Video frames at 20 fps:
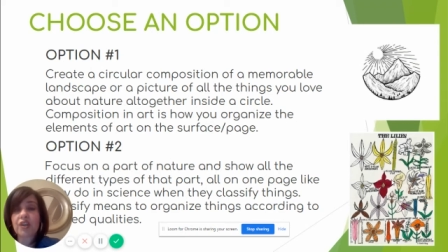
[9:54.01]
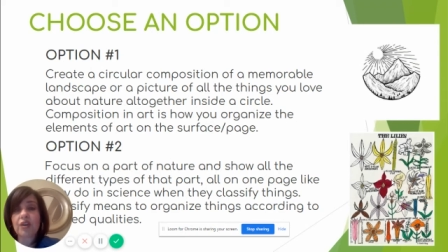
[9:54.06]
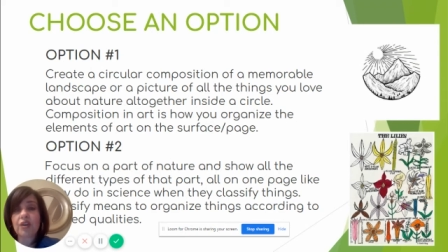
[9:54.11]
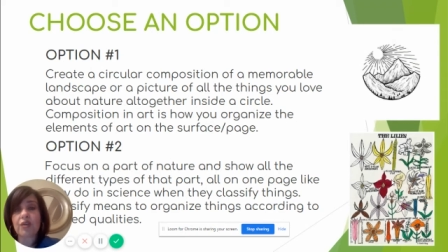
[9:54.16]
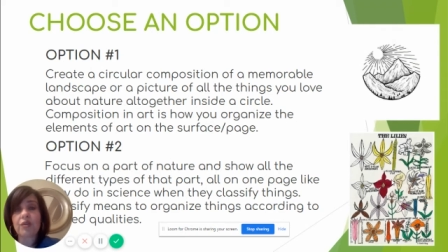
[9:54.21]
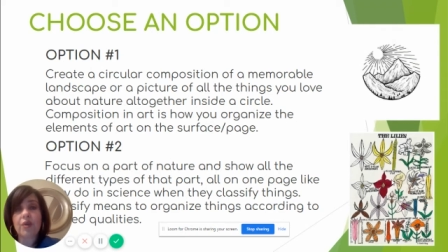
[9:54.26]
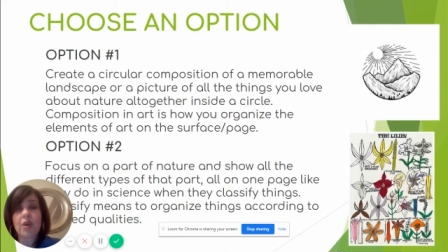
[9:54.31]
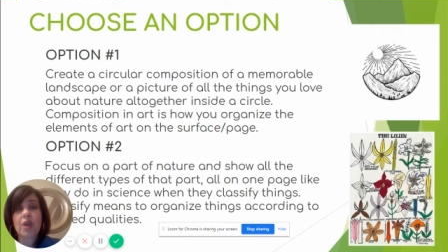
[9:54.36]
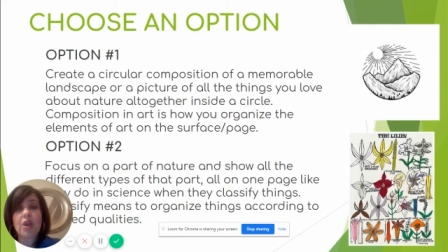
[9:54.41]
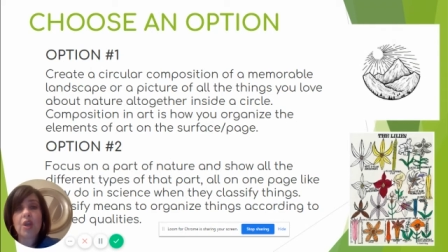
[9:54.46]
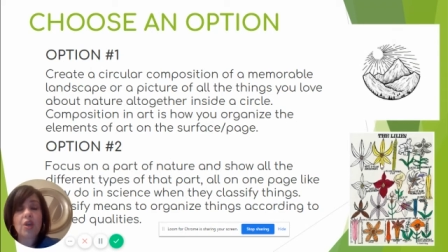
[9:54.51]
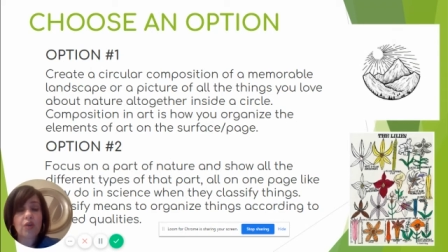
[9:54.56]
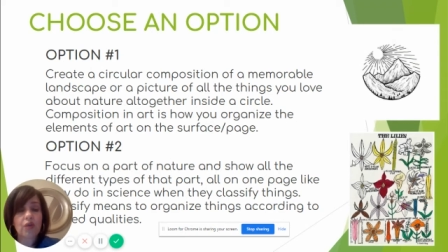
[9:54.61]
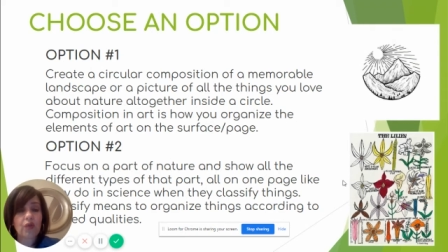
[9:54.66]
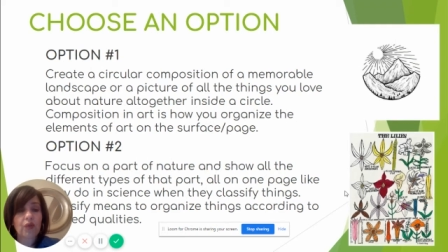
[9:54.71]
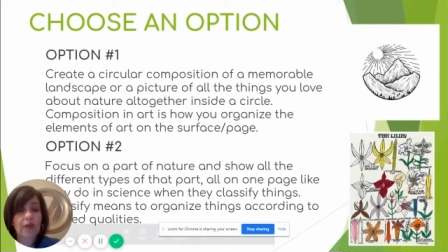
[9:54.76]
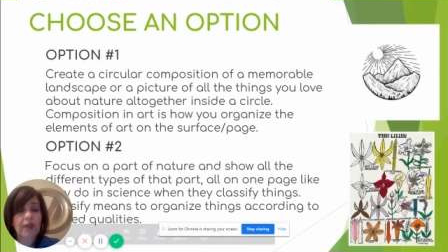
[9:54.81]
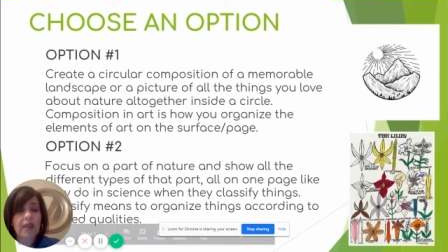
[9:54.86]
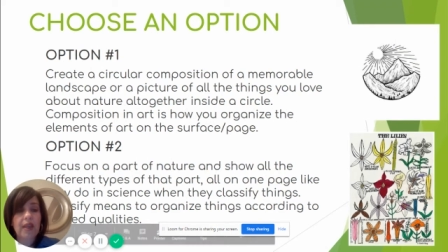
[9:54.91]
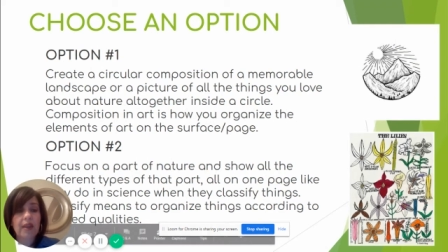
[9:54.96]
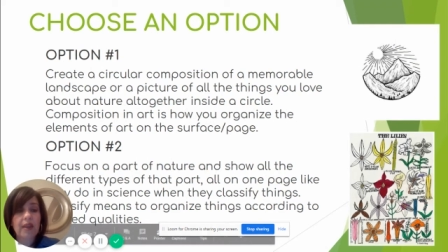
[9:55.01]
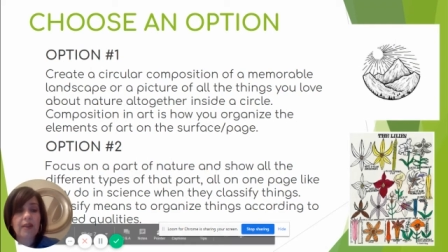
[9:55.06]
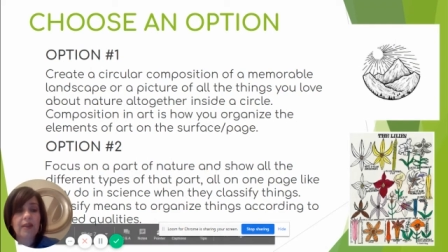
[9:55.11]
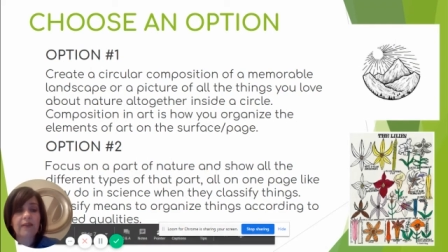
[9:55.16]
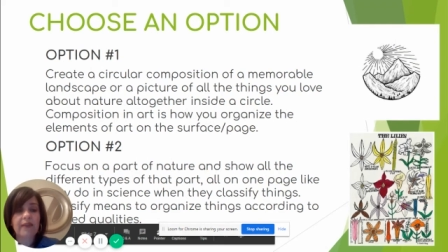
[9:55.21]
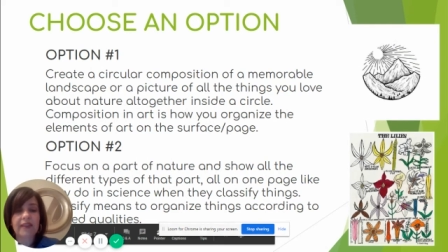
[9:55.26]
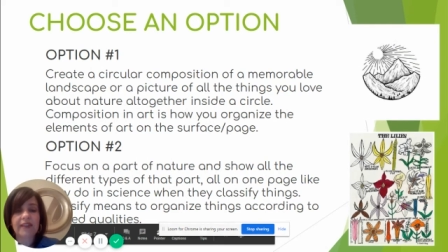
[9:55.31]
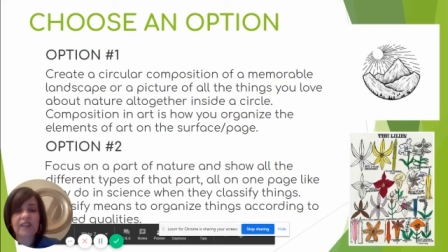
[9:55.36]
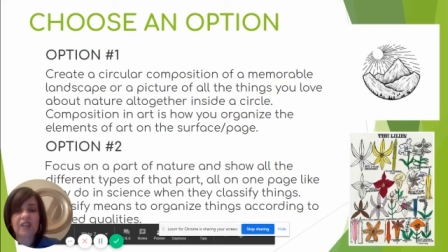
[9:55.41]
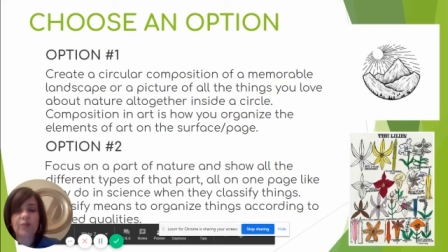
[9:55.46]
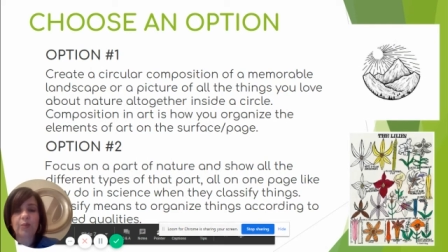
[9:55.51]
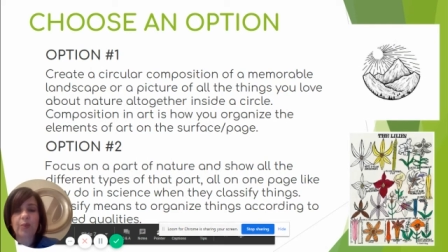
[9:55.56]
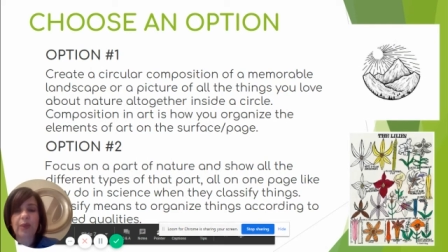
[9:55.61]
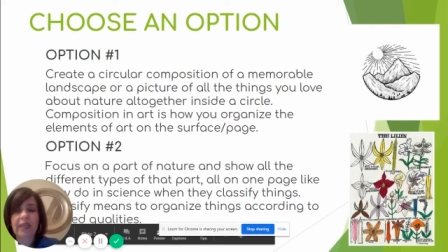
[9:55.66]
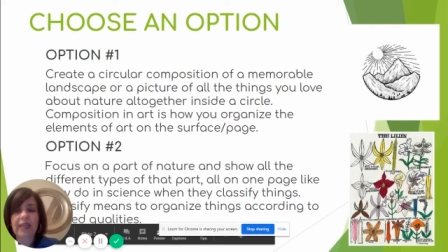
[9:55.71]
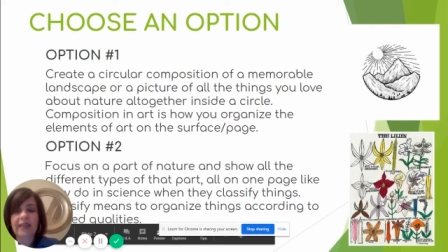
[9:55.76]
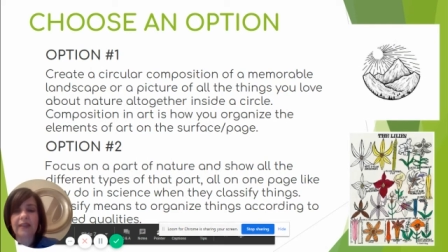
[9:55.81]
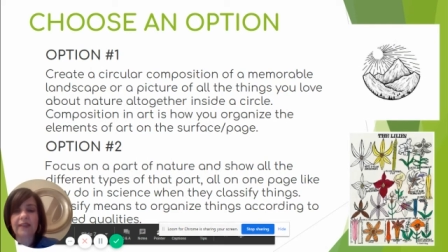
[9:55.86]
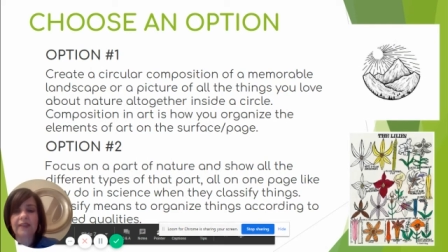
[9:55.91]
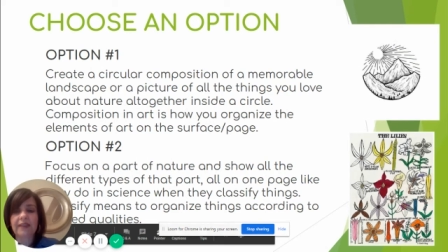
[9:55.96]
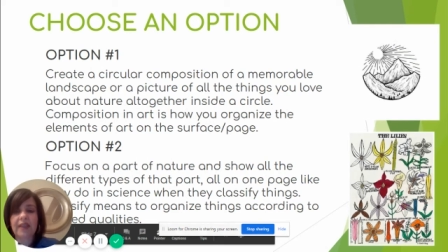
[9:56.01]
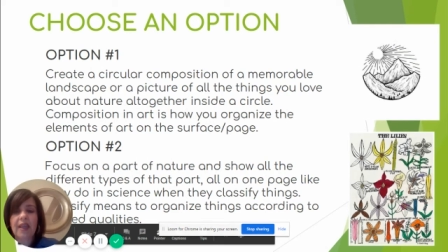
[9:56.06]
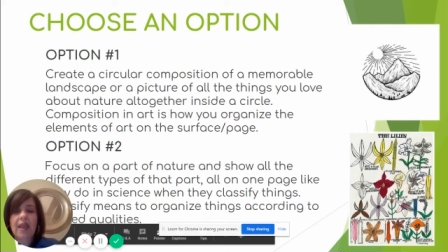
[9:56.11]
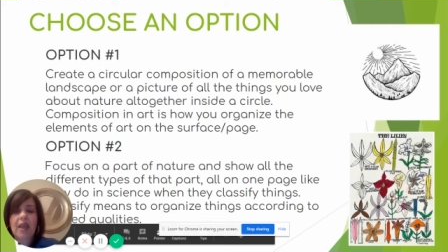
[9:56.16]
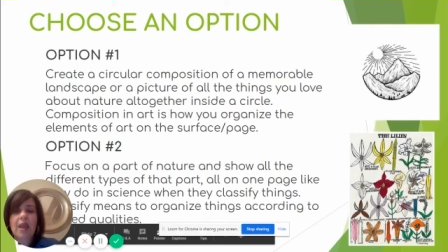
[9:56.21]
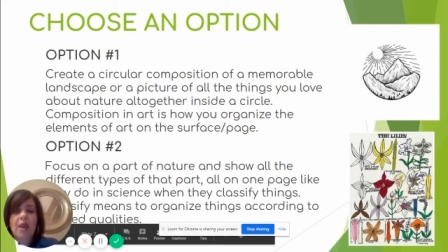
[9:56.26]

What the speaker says: who created this piece.